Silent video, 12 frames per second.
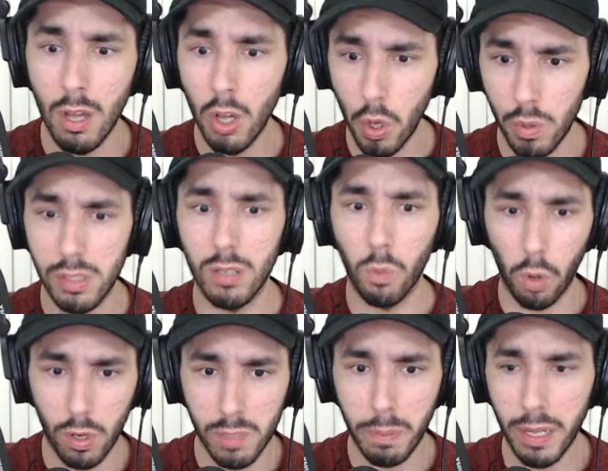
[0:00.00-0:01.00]
Who's the
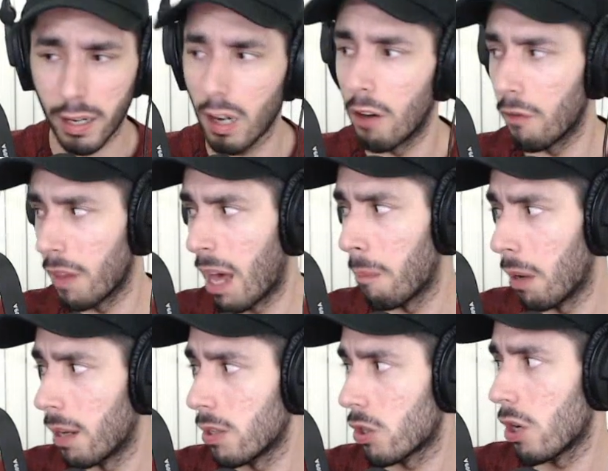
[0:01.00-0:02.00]
worst pick of that
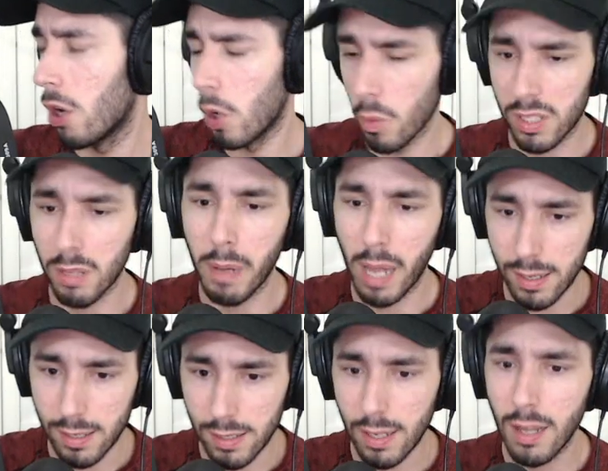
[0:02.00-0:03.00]
bunch? Who's the
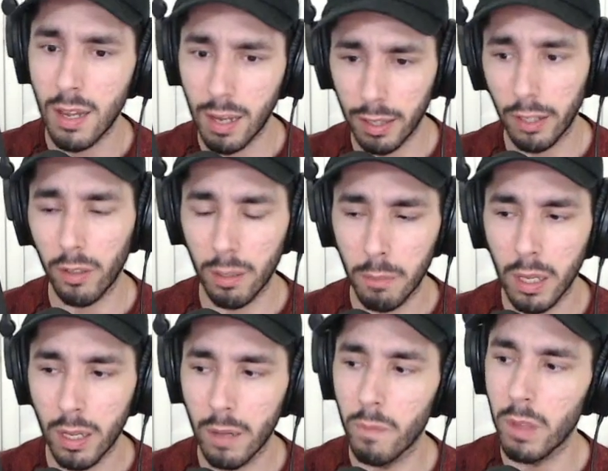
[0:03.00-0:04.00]
best? Clearly
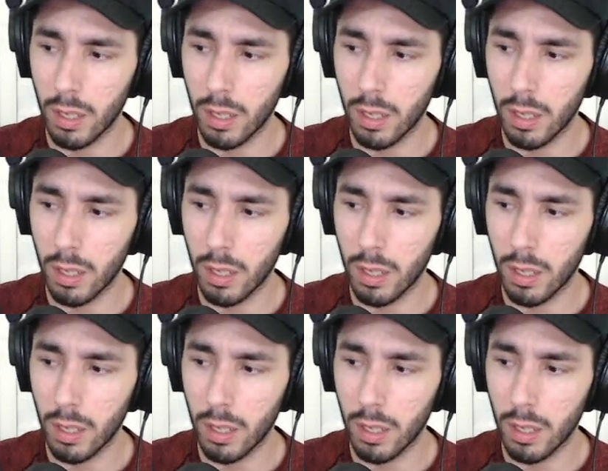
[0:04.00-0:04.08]
me.